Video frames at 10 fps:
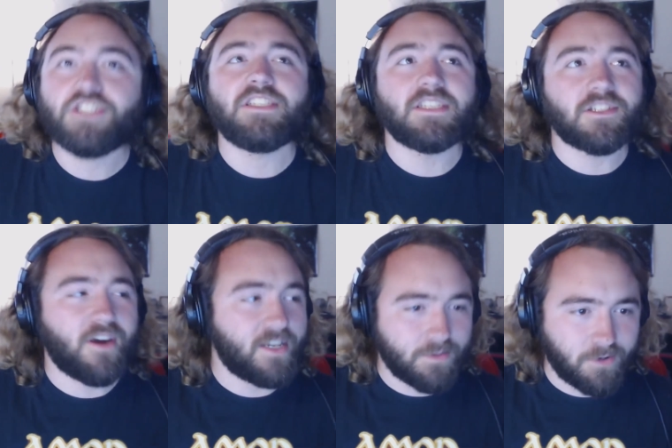Jesus
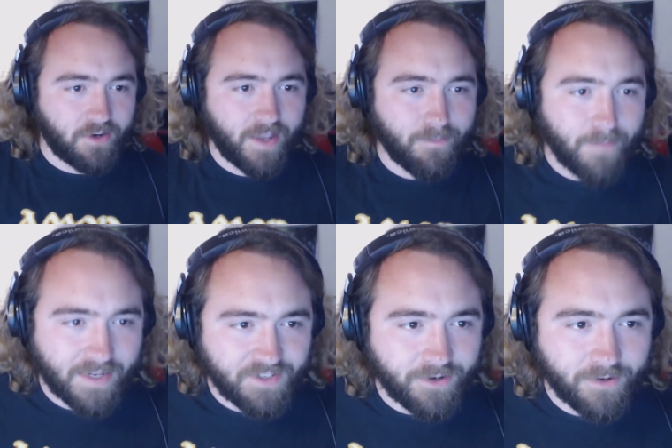Christ, I'm going to get
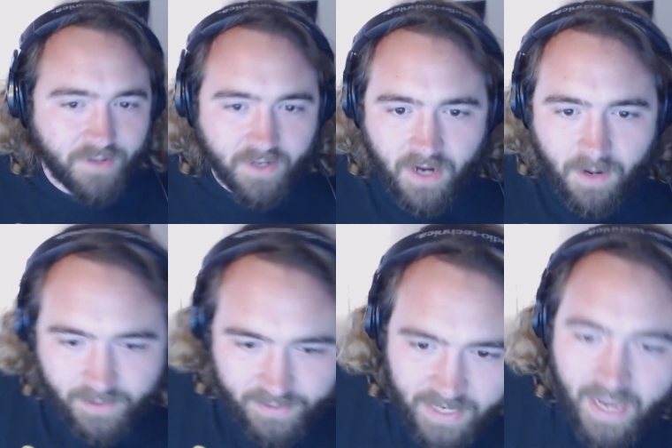massacred in the
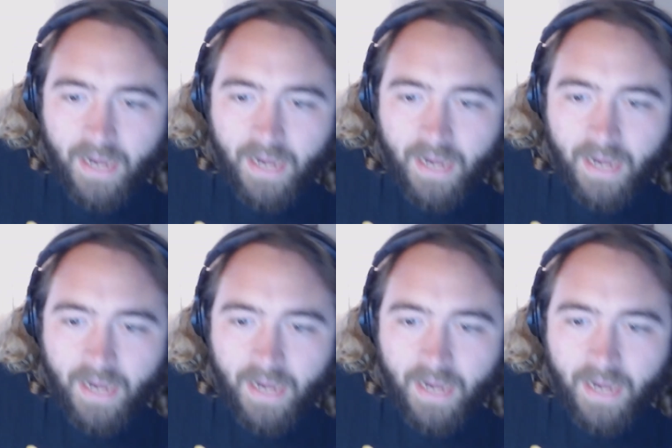comments.